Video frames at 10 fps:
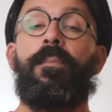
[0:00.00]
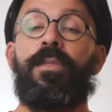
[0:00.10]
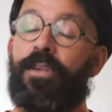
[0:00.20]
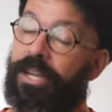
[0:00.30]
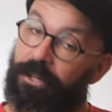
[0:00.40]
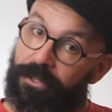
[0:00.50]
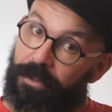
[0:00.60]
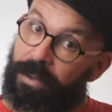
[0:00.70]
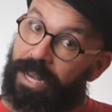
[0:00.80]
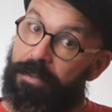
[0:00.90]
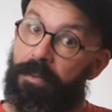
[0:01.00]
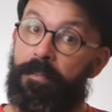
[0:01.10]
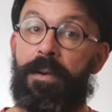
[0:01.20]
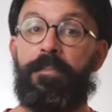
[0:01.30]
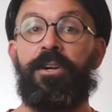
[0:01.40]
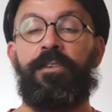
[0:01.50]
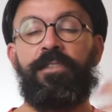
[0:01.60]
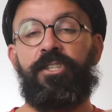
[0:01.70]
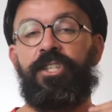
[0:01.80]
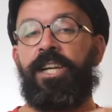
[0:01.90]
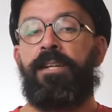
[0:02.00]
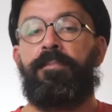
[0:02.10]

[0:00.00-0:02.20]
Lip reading: You can also become a member of this channel